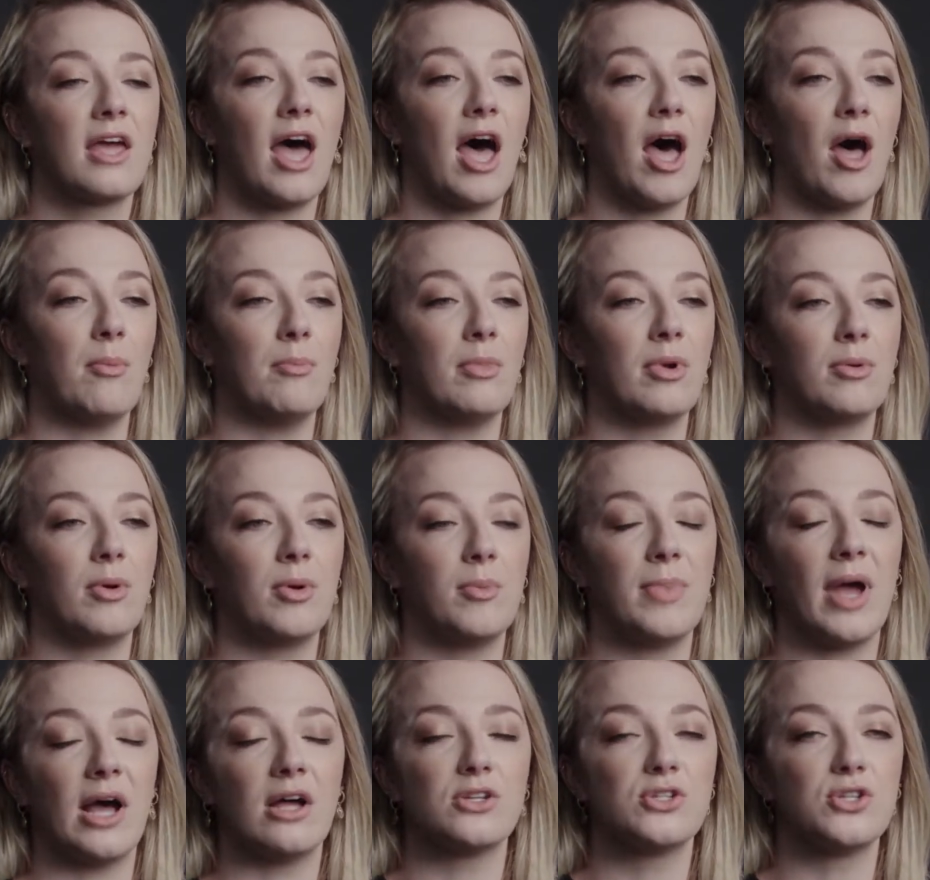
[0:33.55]

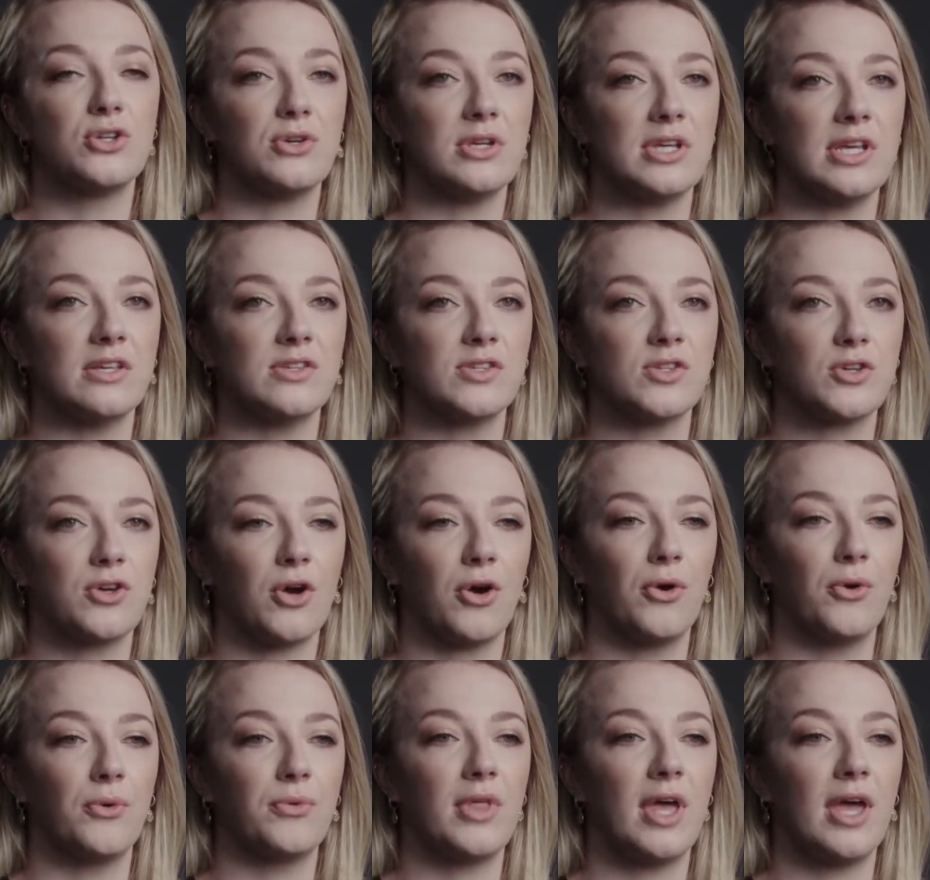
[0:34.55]
about 2 years
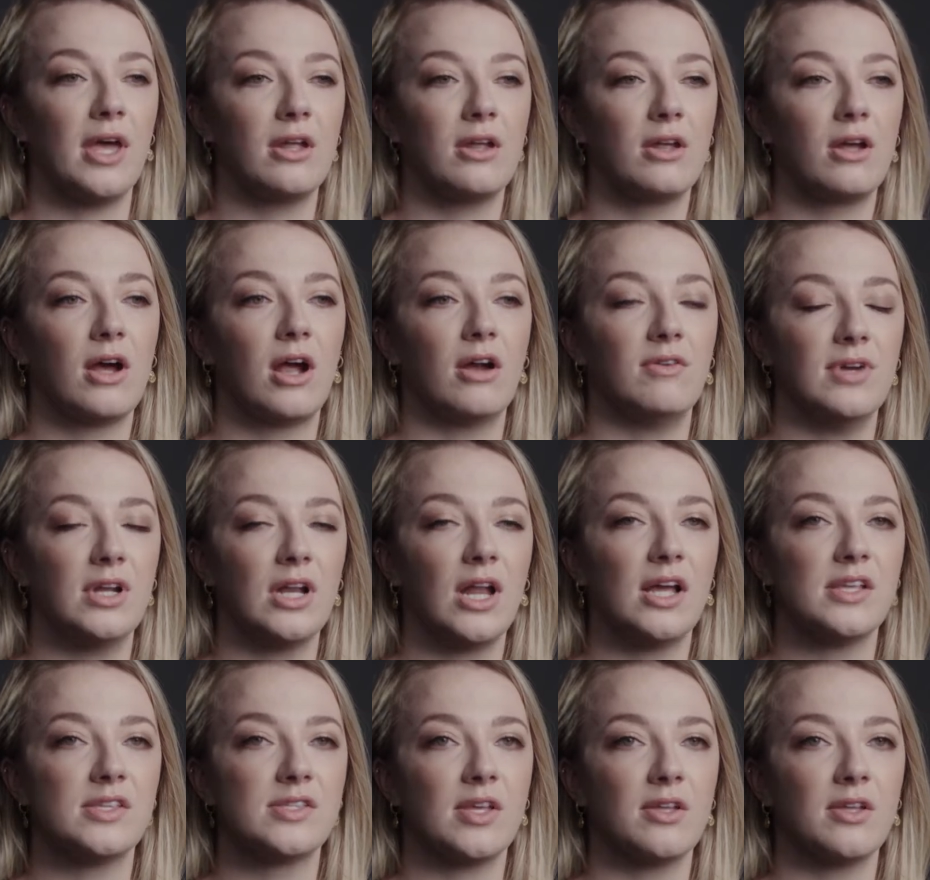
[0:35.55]
ago that I realised